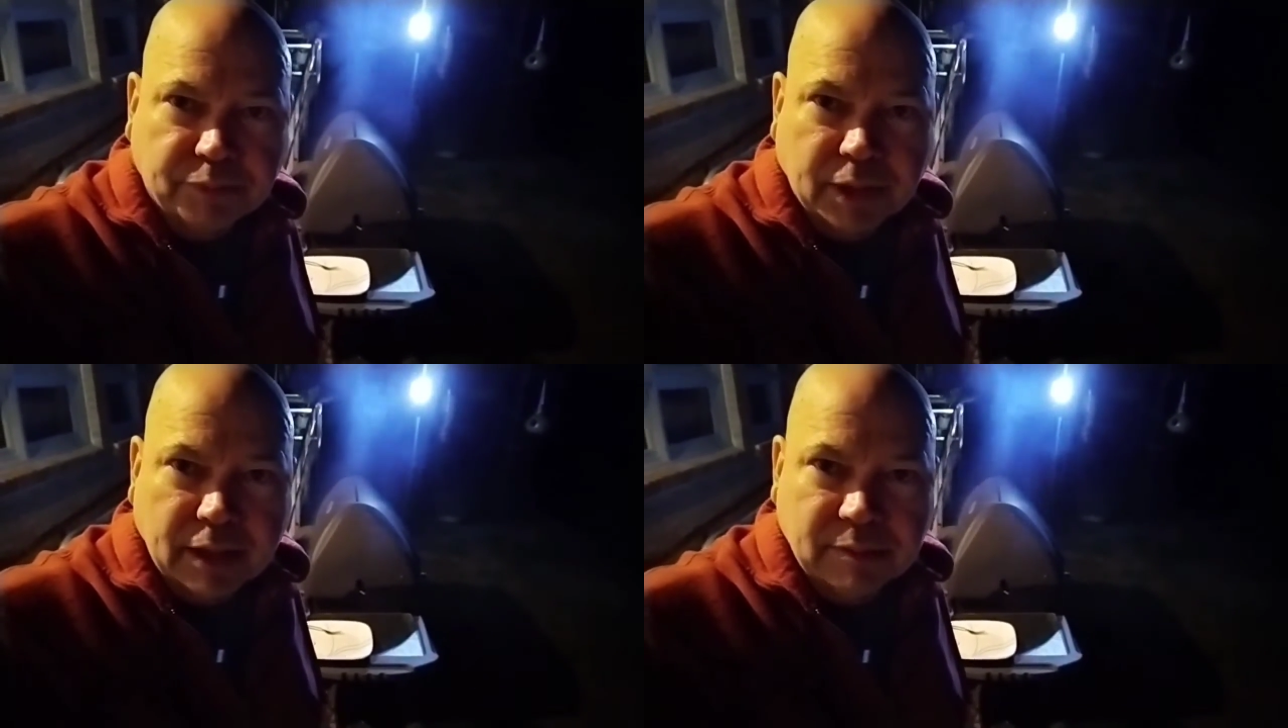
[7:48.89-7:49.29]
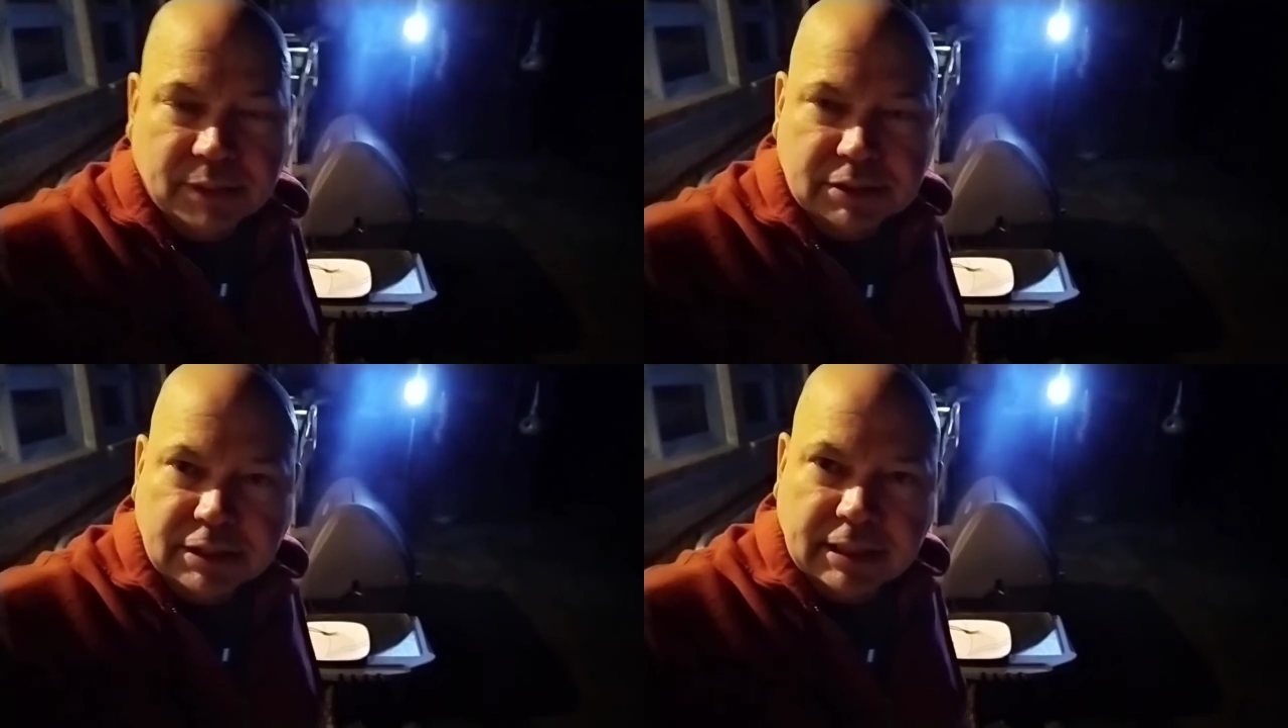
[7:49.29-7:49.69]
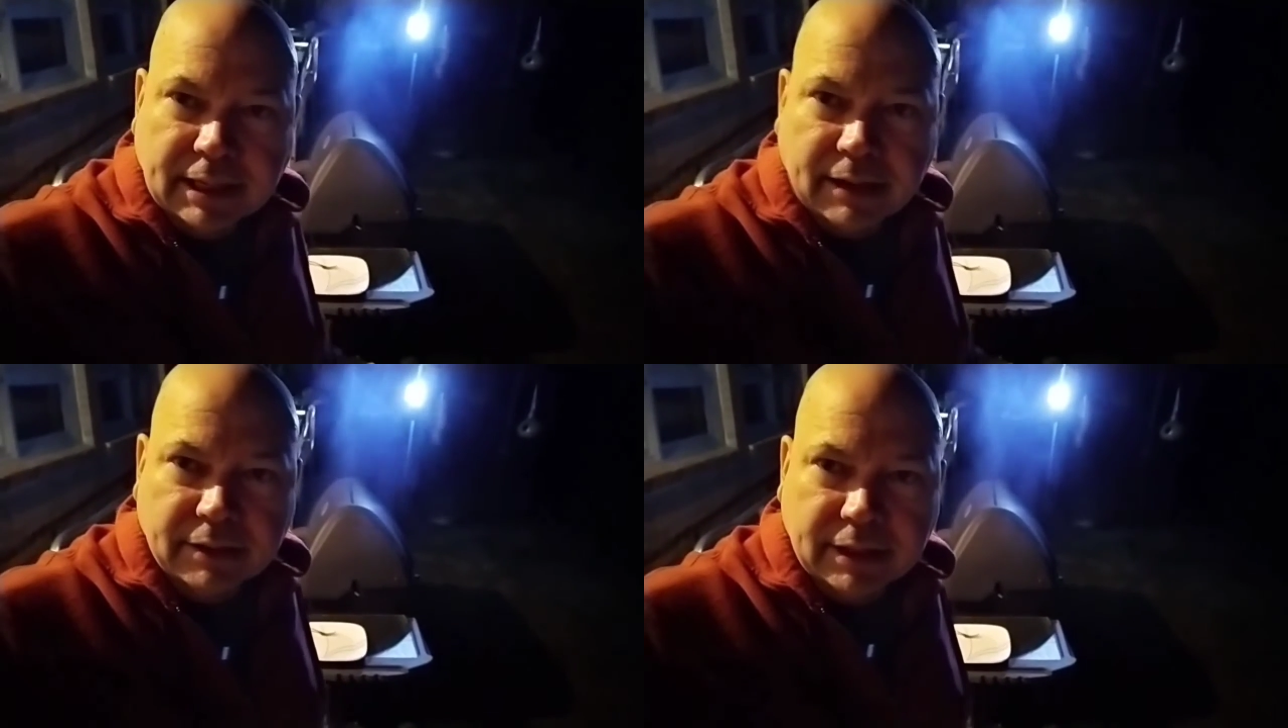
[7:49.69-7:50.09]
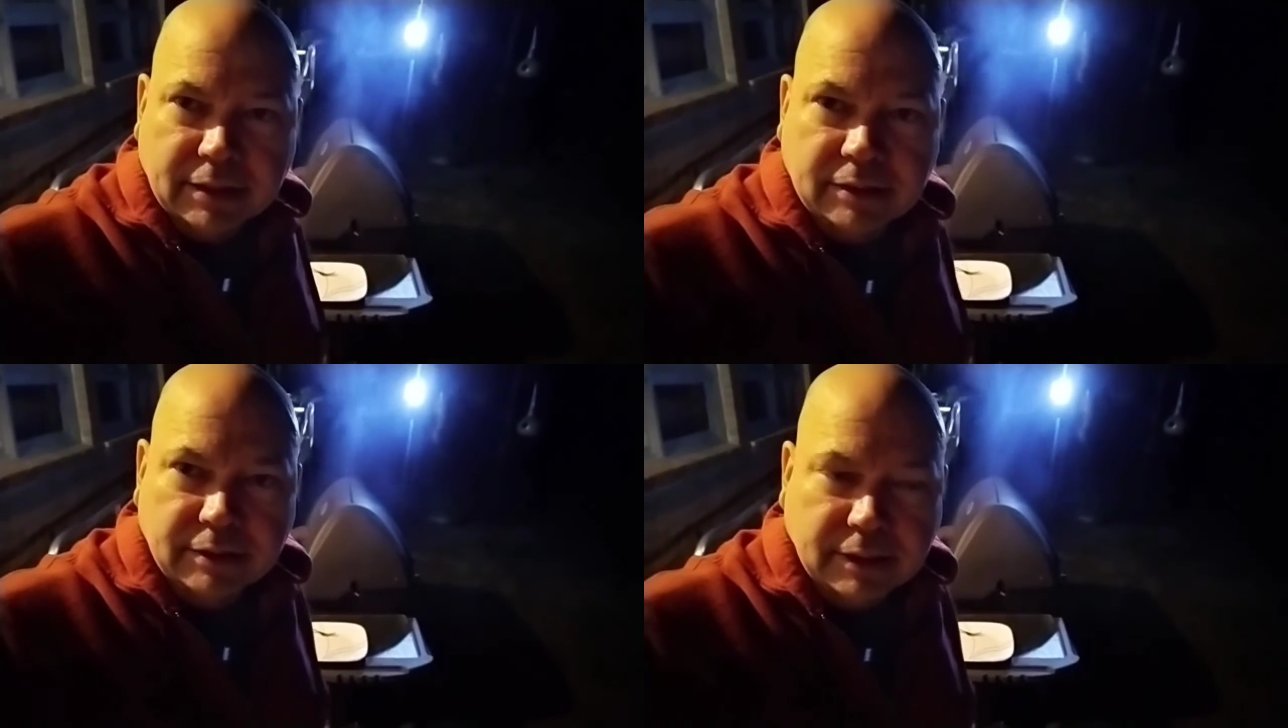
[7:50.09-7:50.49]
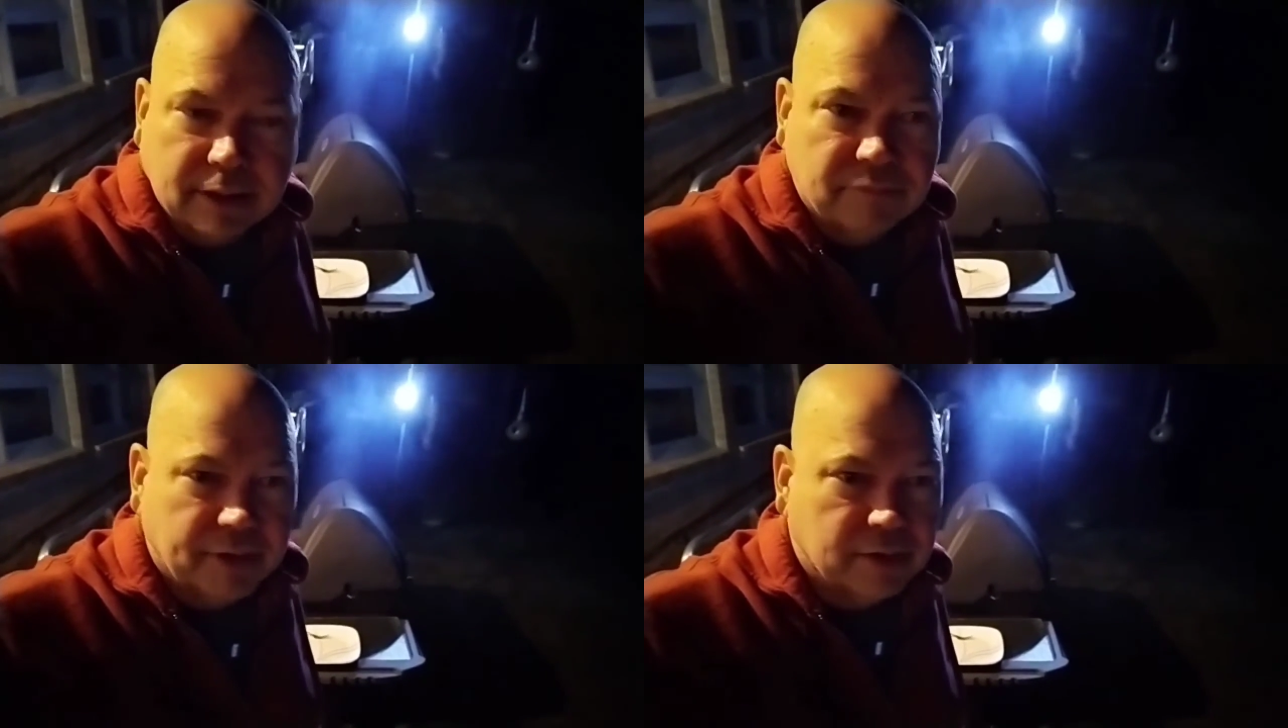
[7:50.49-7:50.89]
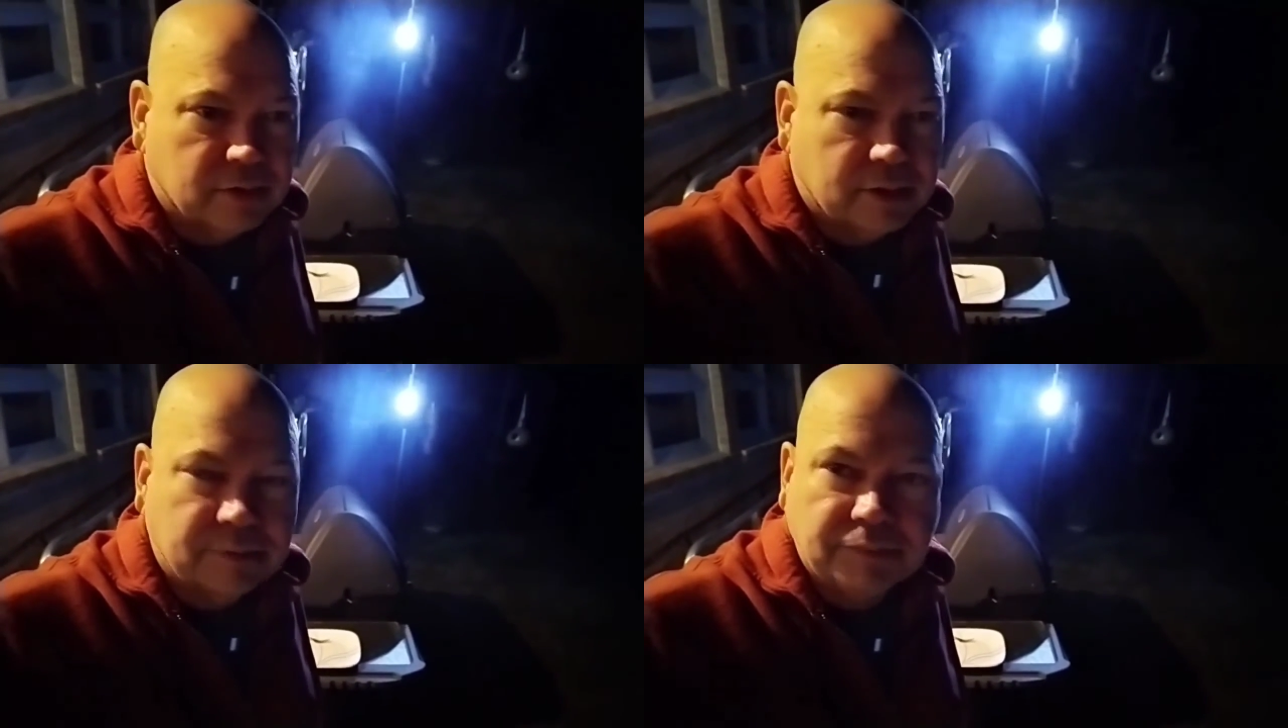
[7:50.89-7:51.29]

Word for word: it had been sitting out here and I found it